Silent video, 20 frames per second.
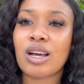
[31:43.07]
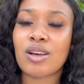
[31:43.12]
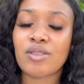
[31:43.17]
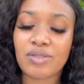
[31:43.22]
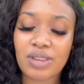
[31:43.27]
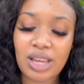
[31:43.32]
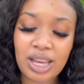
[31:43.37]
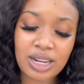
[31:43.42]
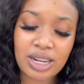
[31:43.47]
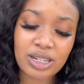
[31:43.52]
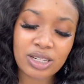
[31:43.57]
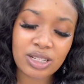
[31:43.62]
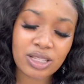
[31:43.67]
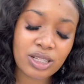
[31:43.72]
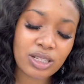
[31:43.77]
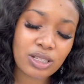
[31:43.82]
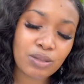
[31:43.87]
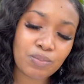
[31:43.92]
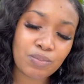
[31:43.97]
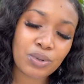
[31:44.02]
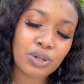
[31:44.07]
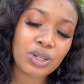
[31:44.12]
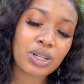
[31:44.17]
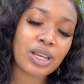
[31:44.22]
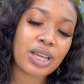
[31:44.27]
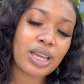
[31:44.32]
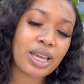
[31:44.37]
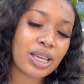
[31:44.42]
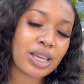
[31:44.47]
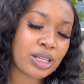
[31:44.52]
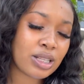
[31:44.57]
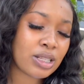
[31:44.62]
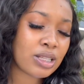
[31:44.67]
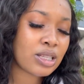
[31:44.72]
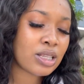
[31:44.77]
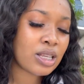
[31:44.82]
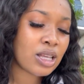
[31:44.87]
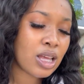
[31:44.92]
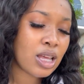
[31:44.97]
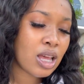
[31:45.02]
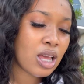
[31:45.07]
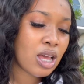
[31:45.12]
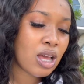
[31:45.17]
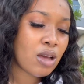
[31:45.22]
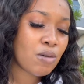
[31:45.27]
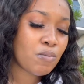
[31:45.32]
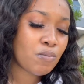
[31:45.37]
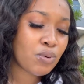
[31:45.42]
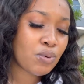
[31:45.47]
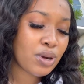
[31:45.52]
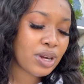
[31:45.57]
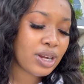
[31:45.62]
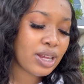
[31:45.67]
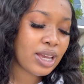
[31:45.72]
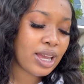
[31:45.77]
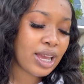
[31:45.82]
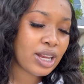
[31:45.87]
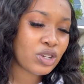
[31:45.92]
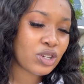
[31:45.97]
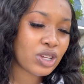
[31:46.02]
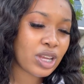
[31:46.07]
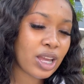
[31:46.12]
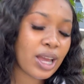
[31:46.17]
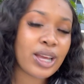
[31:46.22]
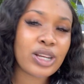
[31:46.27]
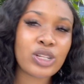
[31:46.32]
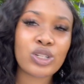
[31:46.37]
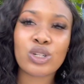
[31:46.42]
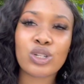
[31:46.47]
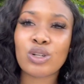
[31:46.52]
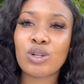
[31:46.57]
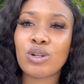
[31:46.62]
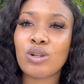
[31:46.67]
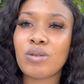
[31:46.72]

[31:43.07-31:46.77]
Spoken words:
And this book is pretty educational,